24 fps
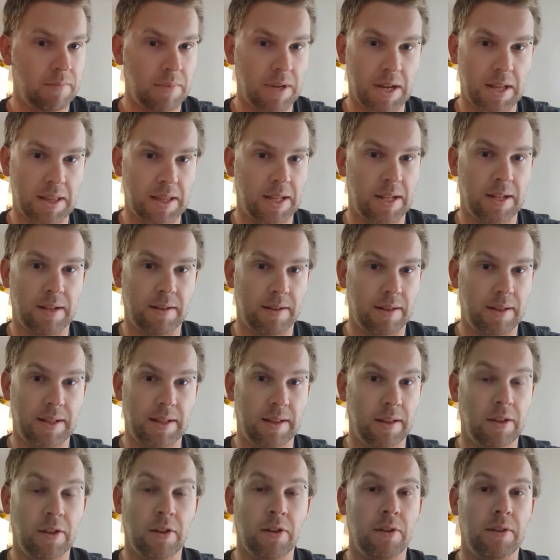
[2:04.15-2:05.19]
And then
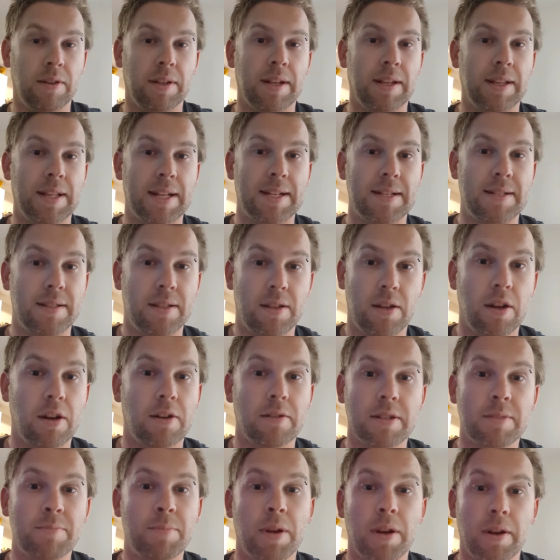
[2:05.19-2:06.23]
literally that's the
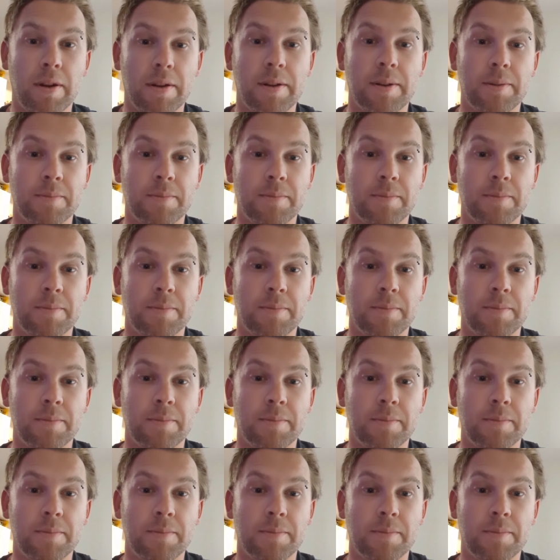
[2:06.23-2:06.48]
hardest part.